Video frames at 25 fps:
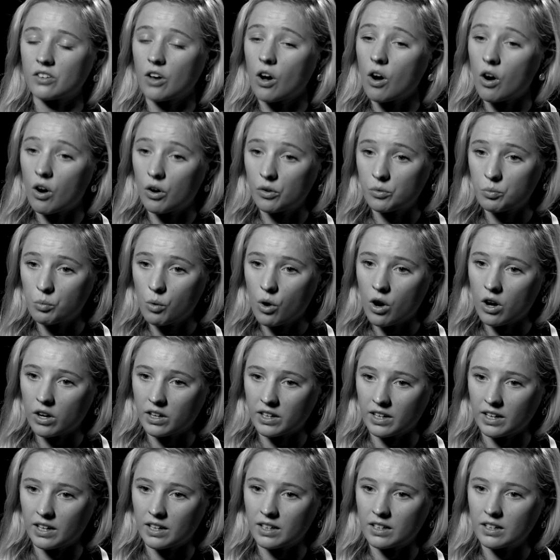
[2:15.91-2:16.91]
hard
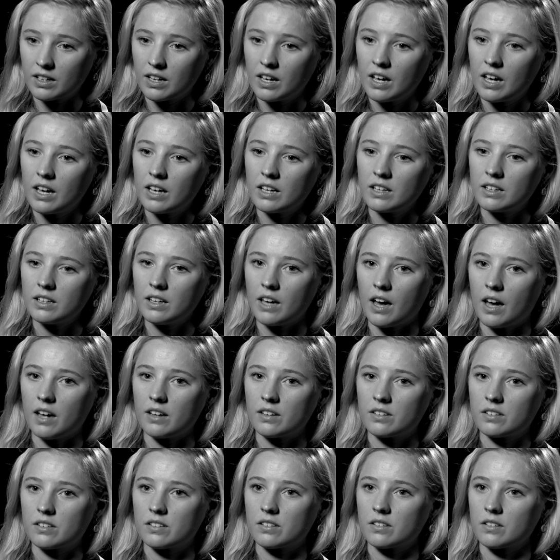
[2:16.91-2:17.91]
working,
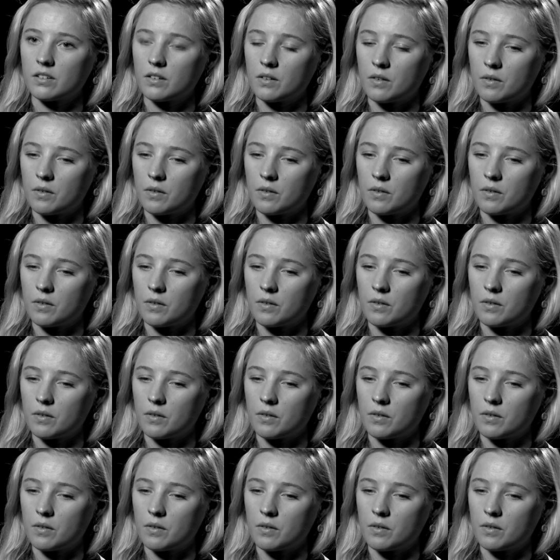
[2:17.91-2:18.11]
yet